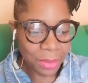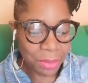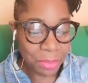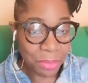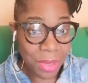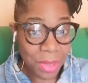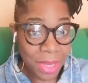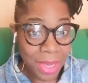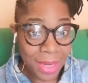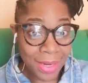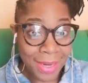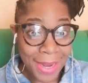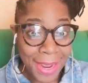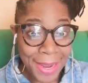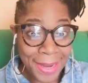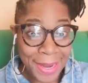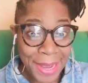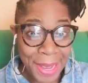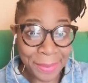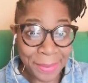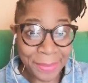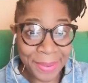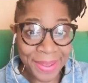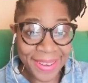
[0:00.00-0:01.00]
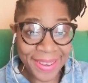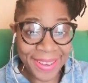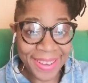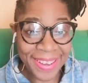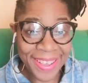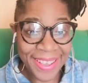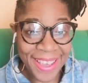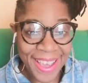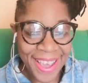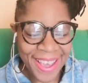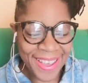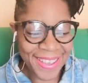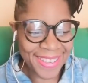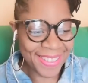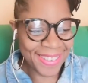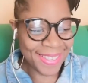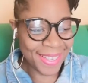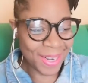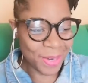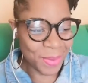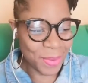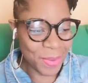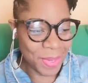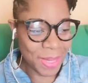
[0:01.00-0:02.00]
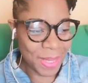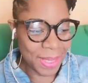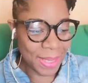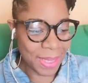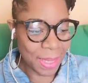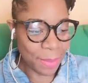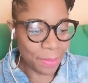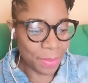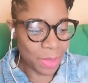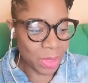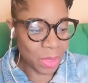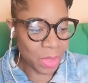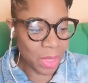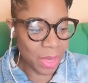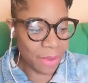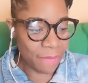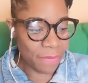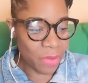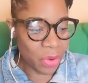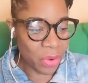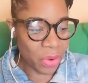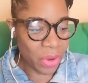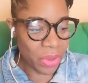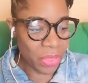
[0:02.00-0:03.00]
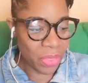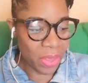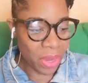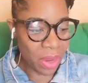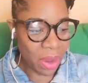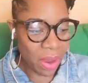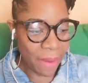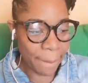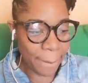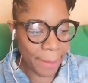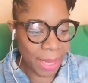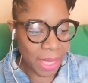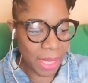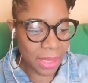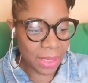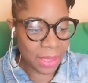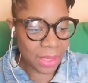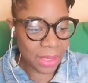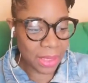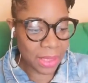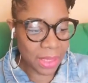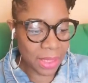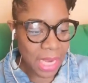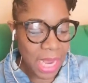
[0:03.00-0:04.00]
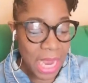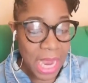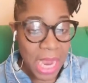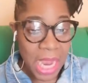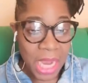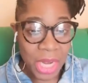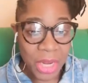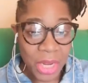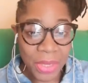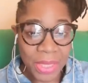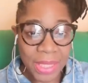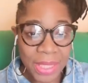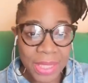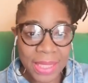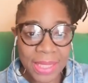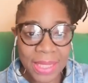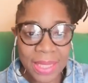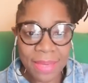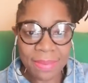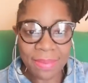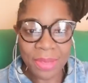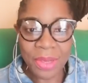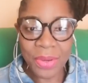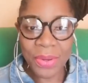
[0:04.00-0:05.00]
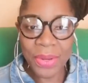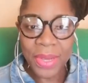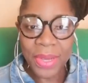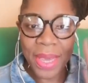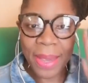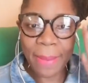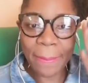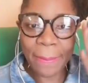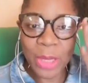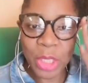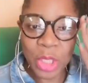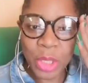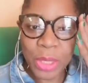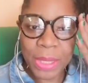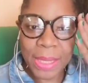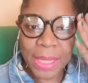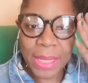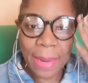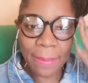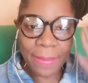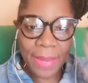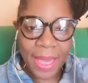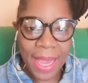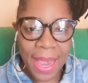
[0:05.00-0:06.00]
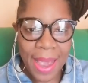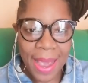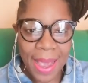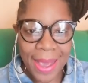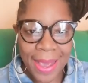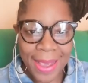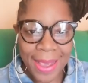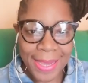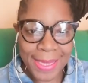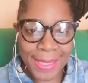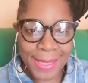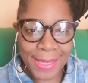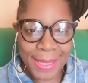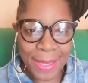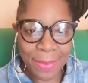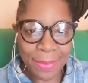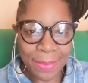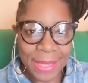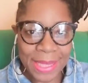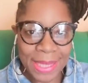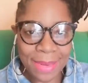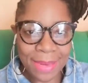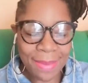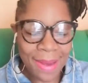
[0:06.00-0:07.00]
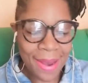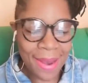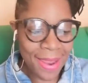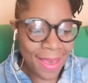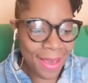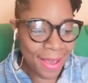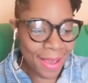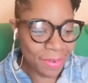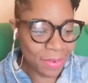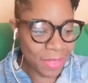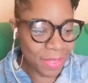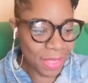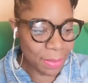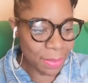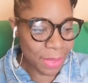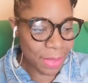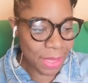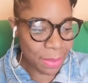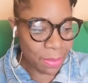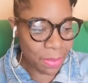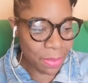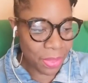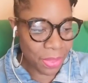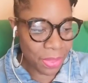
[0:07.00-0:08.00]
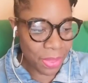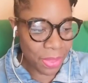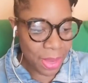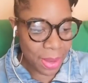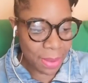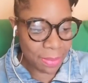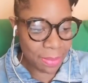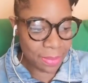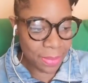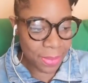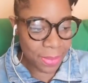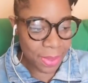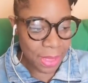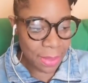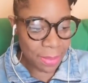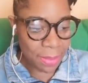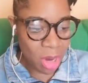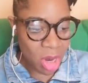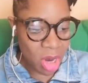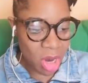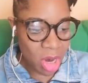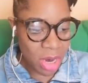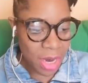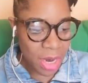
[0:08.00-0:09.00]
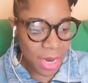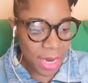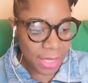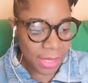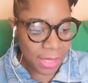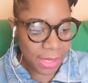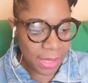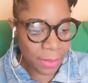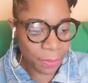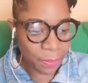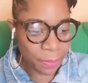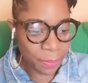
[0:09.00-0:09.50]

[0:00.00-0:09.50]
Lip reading: being dynamic. Yeah, it's not going to stop us. So if you're in the comments and you can see me or hear me, just tell me hi, give me some loves, give me some thumbs, some hearts.